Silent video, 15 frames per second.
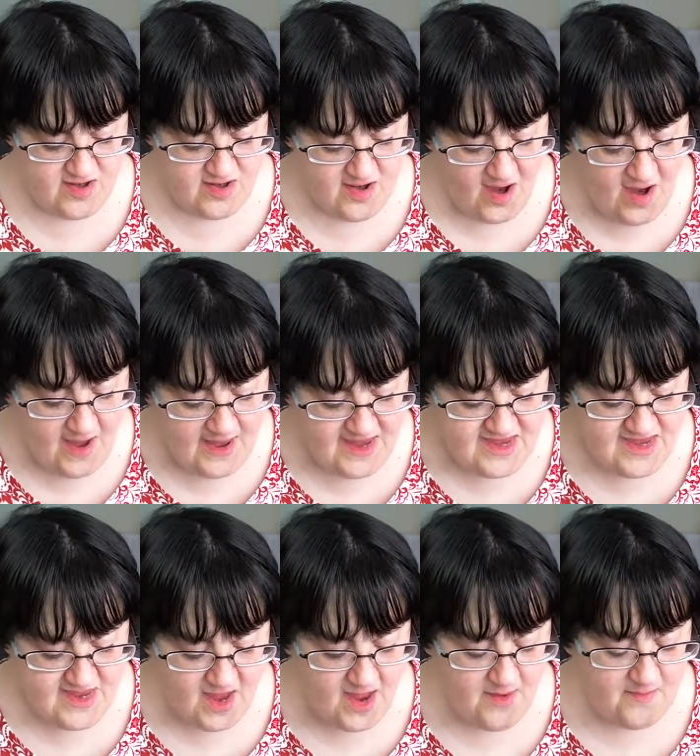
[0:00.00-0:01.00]
God is
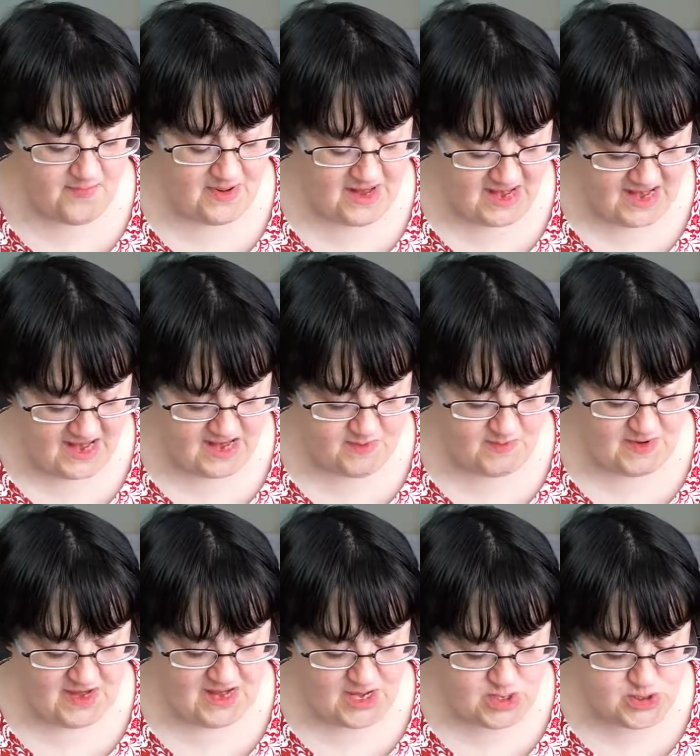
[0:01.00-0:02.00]
not pleased
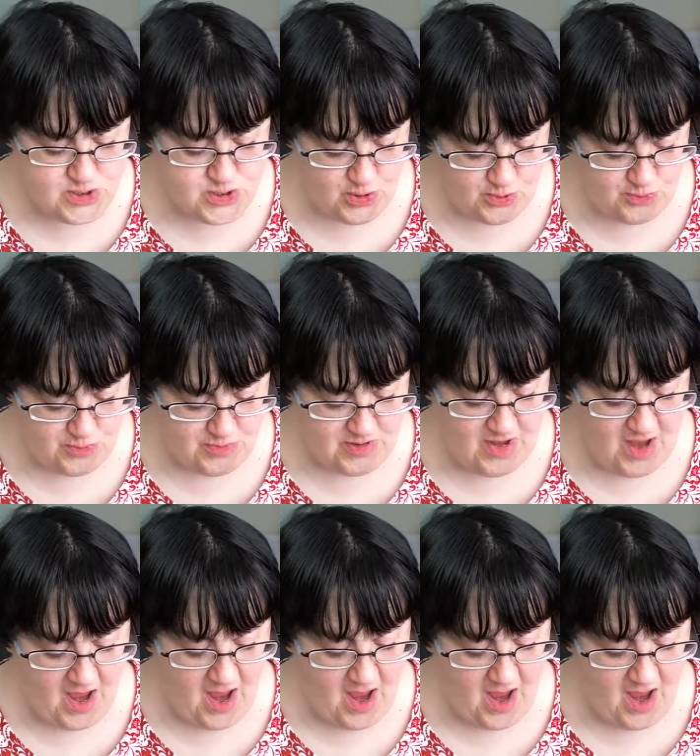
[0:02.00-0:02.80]
when His children